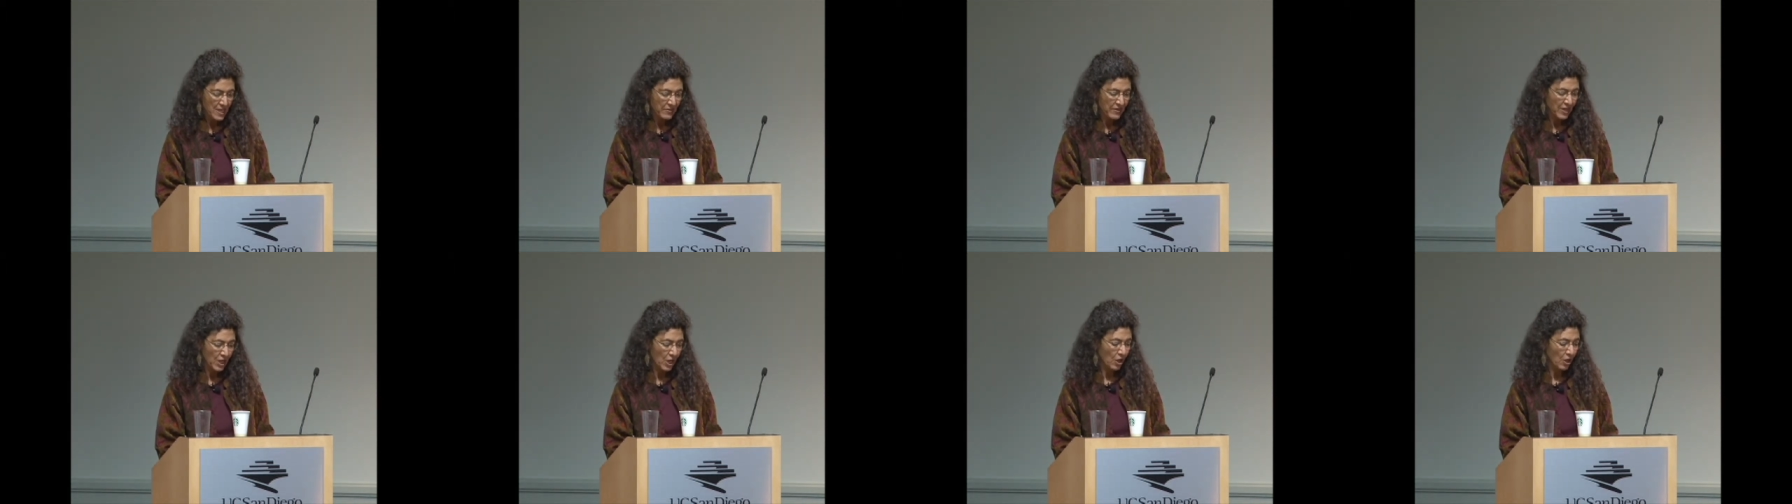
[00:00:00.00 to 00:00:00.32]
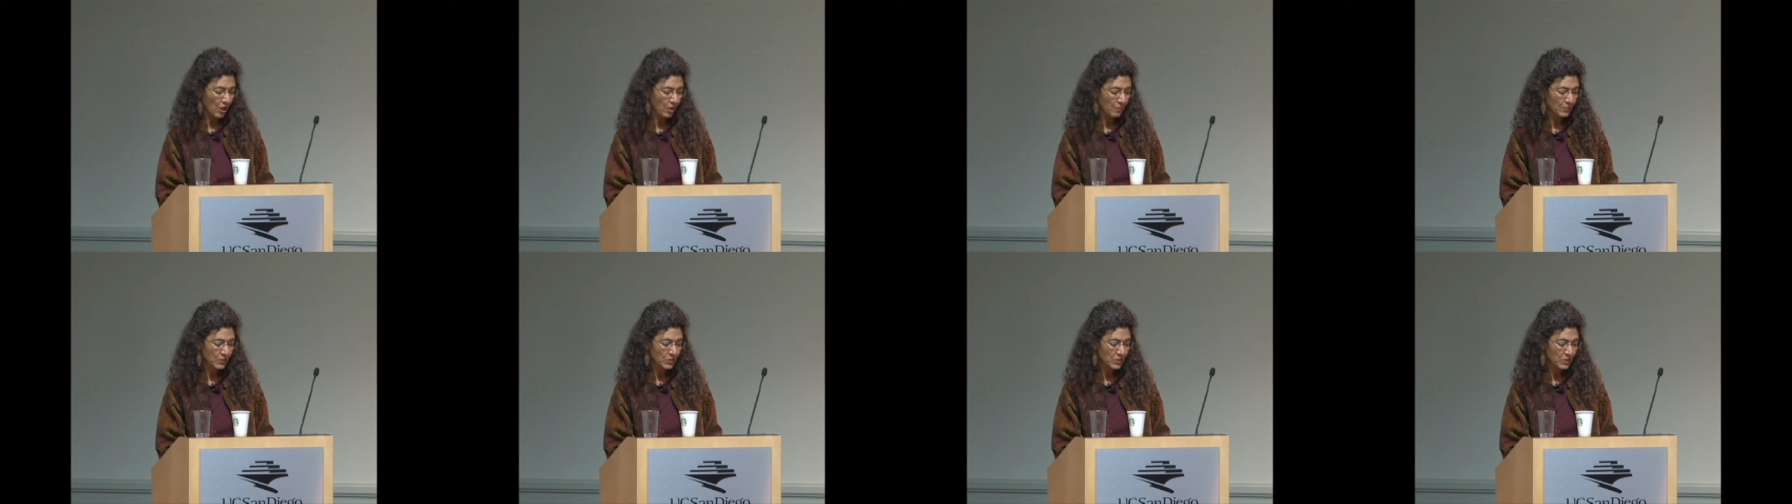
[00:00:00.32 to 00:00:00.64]
The
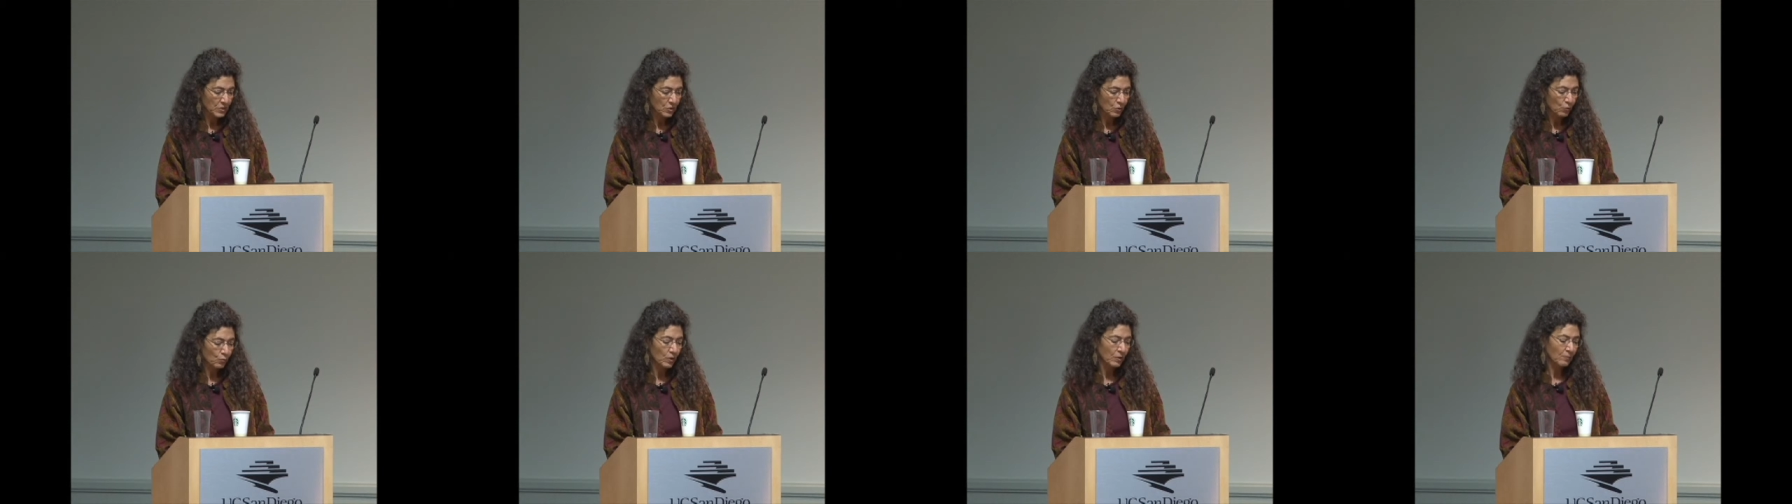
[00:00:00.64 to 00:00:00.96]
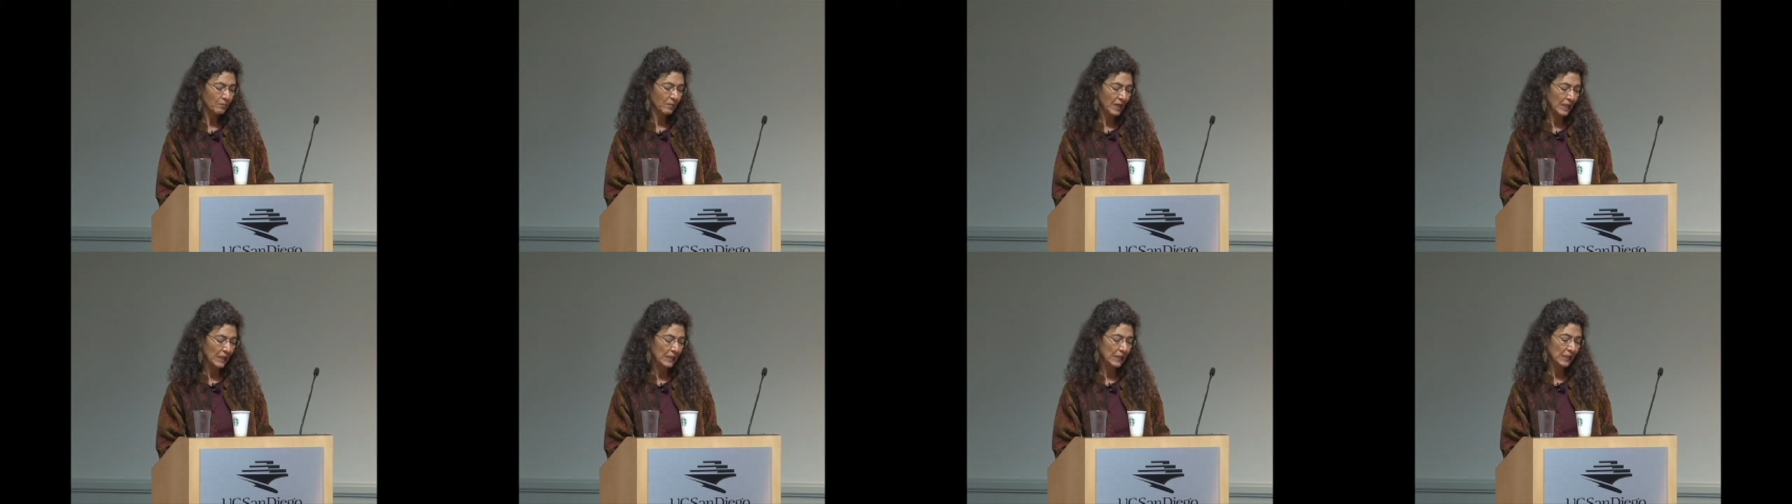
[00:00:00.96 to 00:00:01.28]
arms we
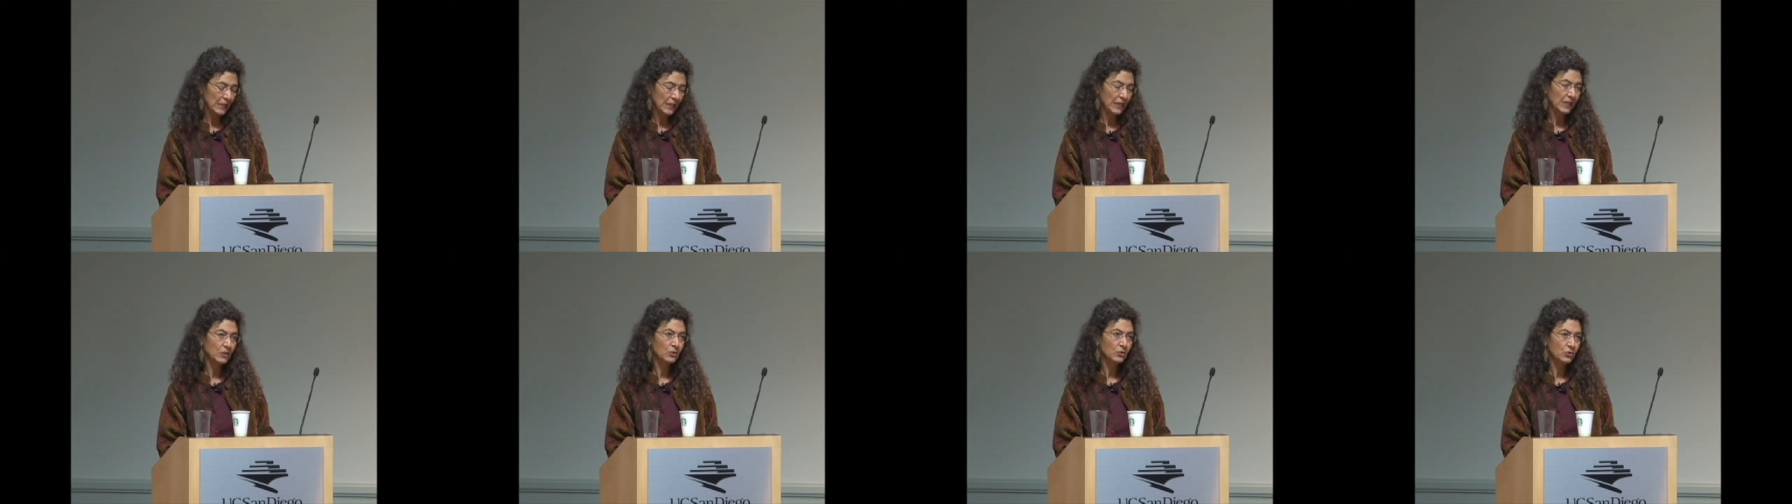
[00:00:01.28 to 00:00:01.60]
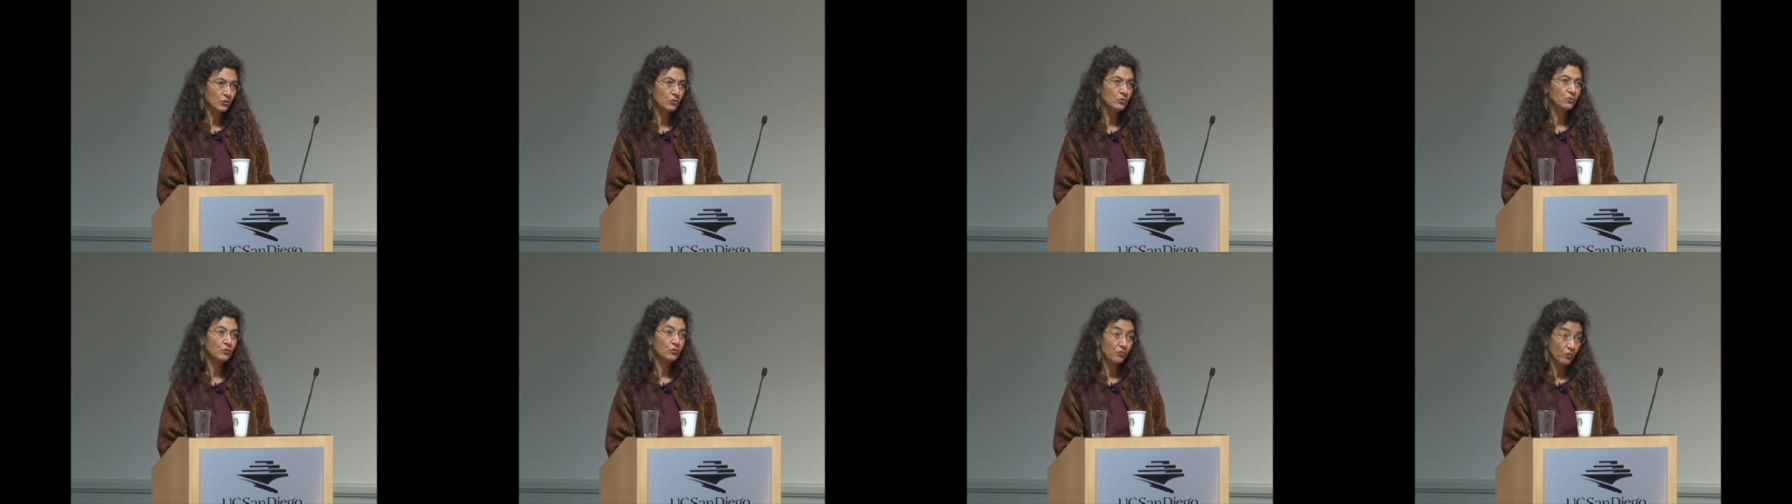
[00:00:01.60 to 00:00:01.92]
might link
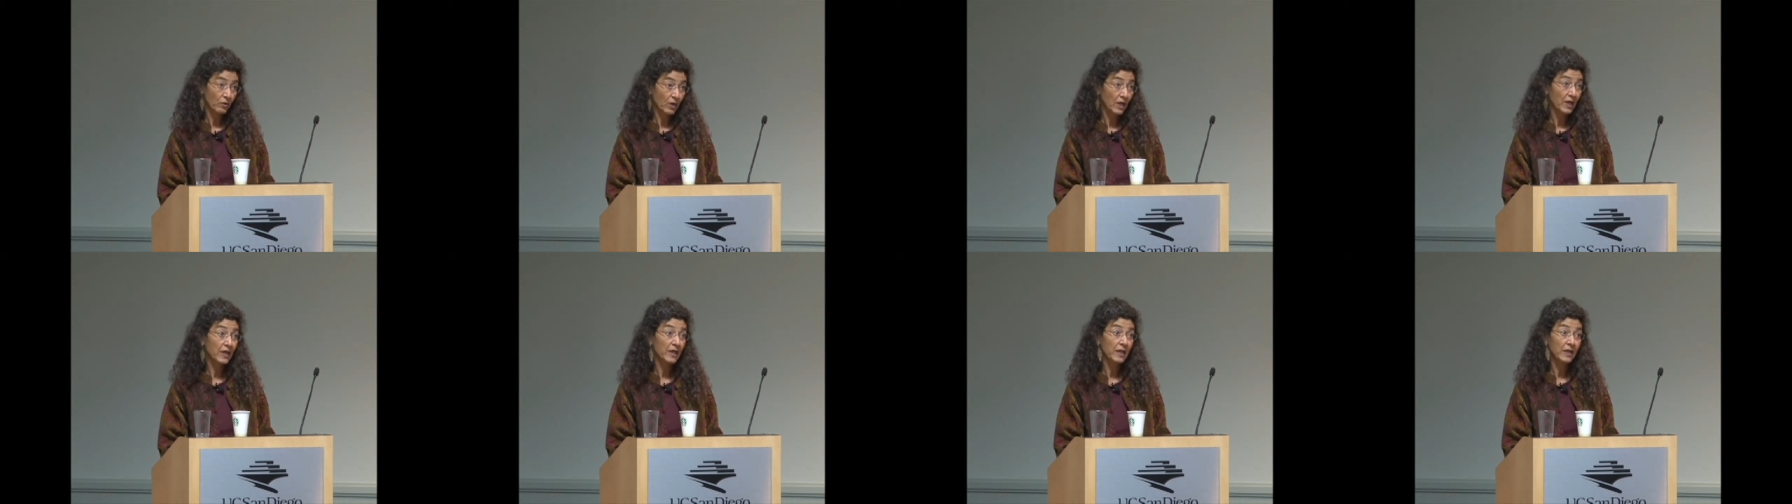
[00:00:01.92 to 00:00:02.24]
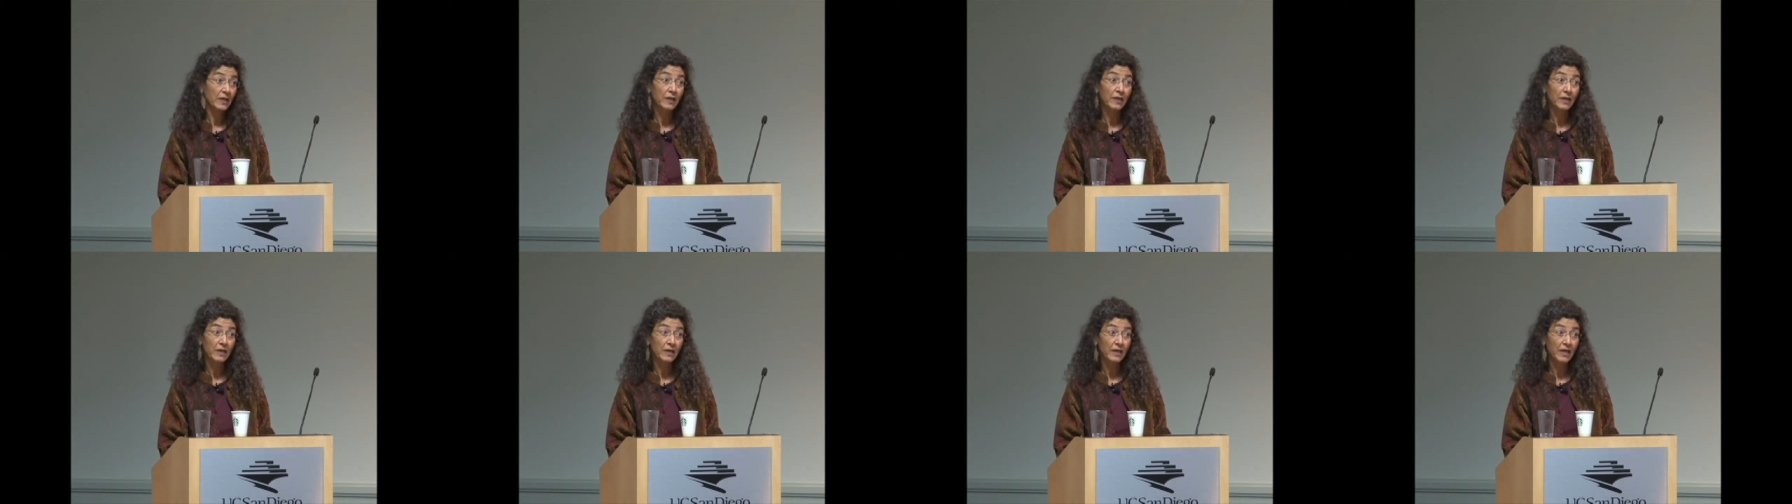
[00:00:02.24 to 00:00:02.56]
to
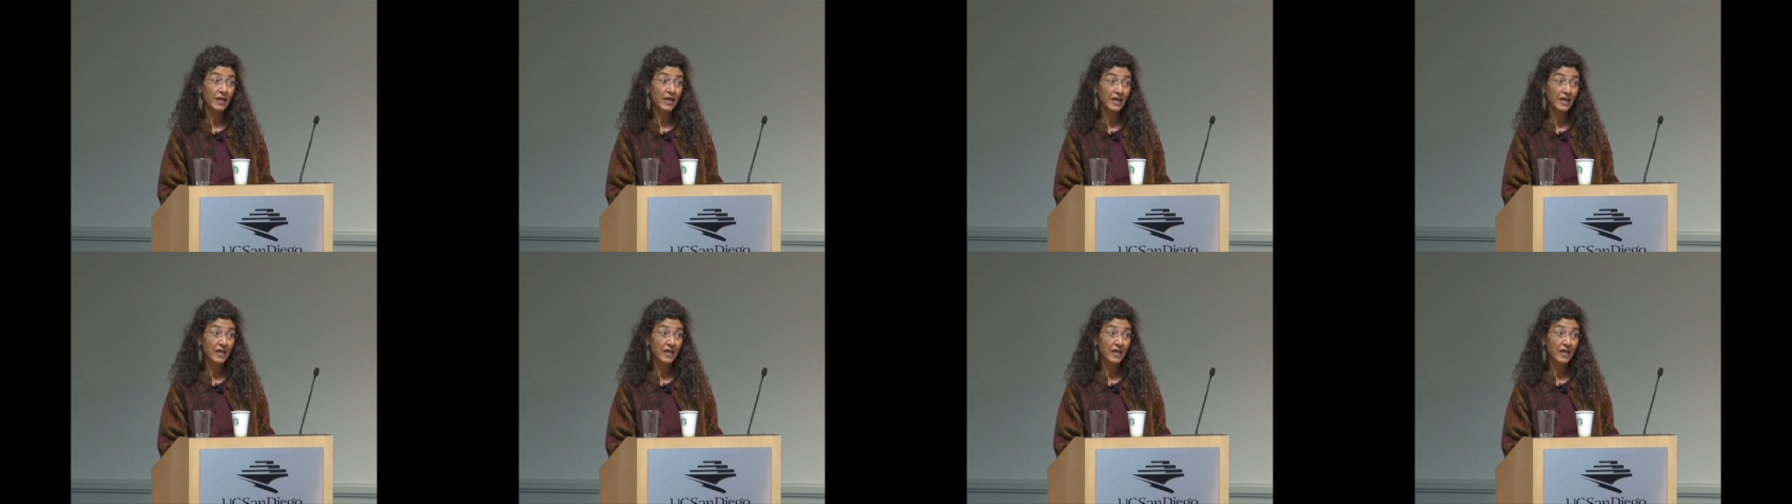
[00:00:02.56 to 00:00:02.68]
try